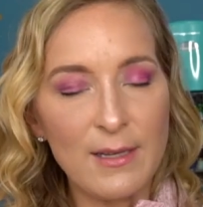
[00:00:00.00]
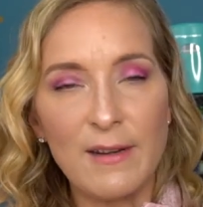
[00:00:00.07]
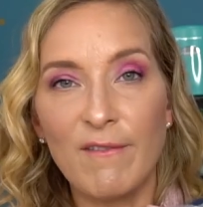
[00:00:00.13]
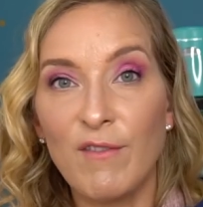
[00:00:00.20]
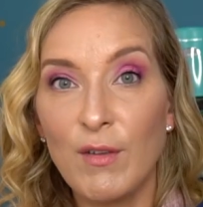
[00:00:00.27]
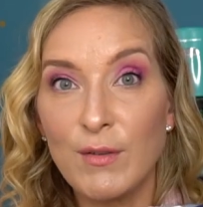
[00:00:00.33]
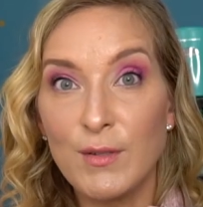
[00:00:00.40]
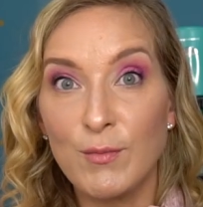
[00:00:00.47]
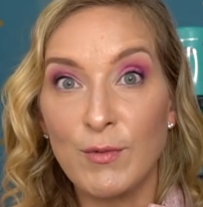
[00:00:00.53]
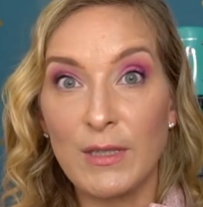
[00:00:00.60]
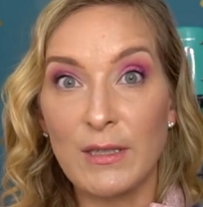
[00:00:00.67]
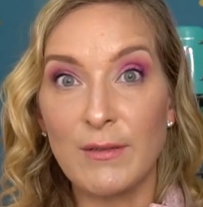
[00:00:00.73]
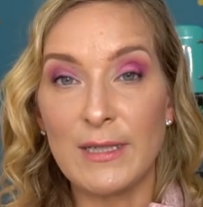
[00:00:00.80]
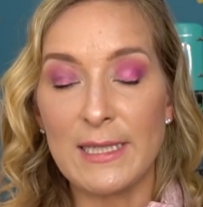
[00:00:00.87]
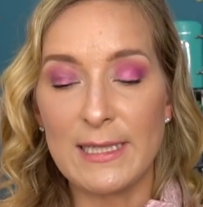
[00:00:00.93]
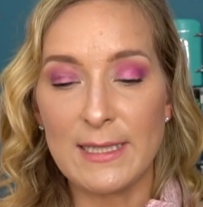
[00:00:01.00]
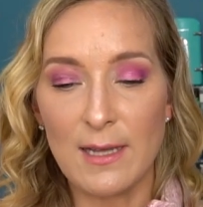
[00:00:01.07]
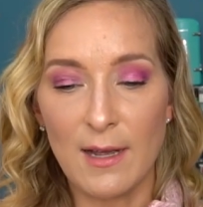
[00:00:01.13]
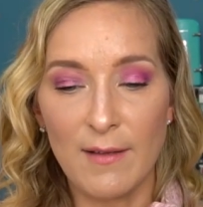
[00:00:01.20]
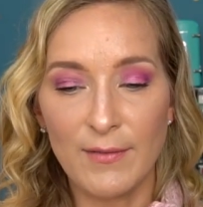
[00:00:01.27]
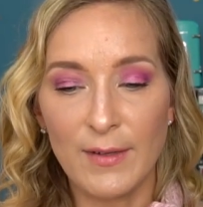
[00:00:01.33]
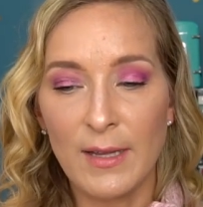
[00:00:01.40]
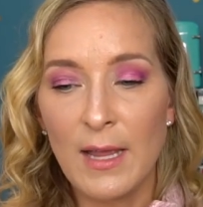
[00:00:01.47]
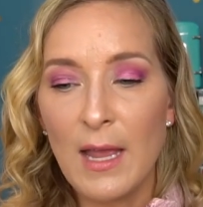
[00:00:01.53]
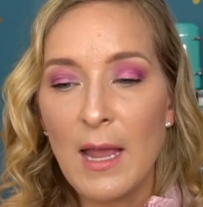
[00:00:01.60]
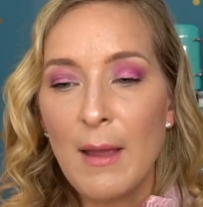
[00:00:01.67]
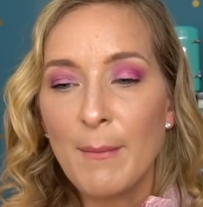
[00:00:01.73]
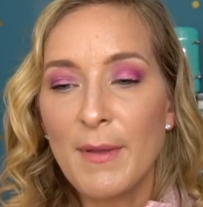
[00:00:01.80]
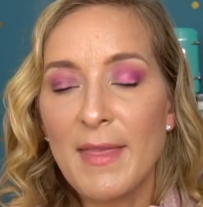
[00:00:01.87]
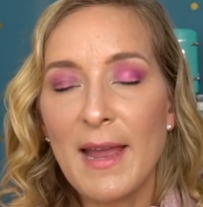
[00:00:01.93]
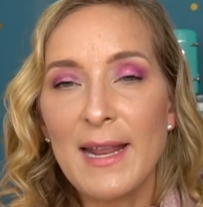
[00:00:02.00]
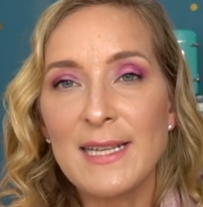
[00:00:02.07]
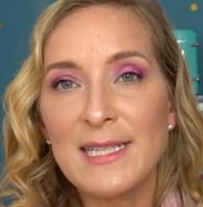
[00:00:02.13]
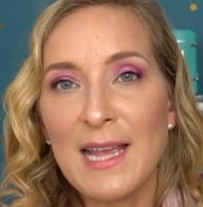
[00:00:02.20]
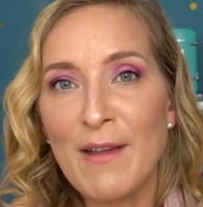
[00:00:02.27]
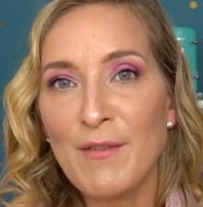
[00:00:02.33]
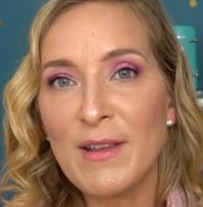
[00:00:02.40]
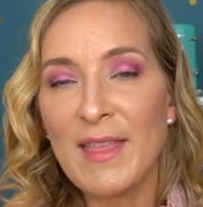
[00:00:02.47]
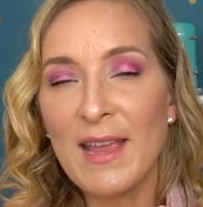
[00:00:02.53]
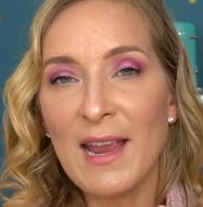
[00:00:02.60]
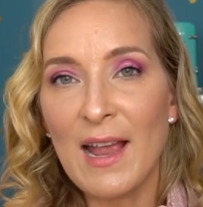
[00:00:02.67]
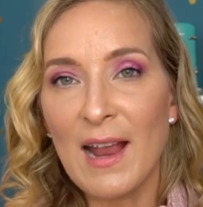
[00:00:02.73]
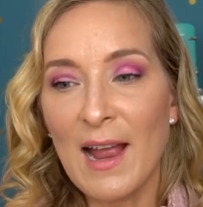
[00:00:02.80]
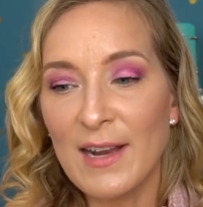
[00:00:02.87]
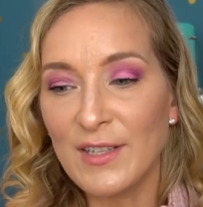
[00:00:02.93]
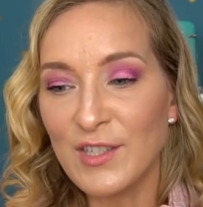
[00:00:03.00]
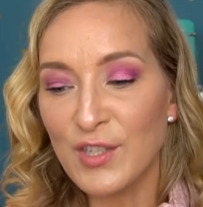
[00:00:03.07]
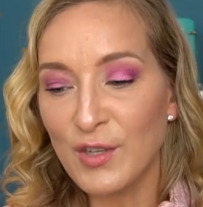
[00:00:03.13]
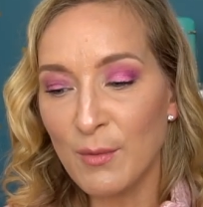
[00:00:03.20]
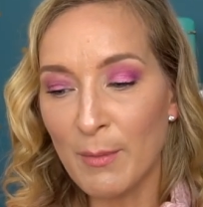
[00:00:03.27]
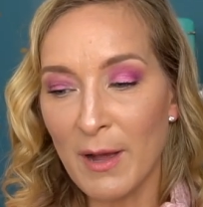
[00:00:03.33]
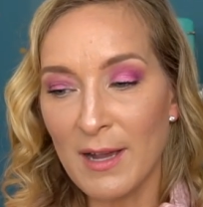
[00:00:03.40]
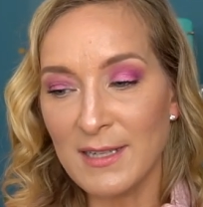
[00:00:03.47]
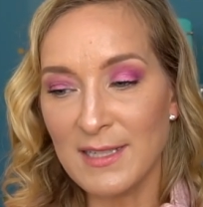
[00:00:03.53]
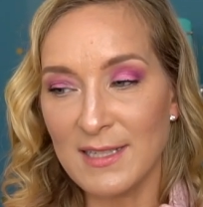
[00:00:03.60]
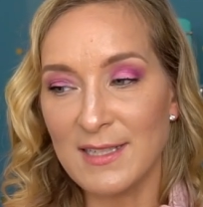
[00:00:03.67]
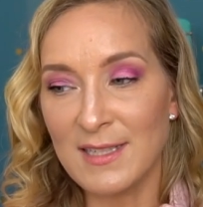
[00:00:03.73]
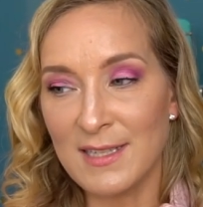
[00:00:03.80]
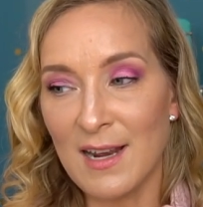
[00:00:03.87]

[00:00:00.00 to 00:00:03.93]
and it feels really, really soft. But that is everything I got in two boxes.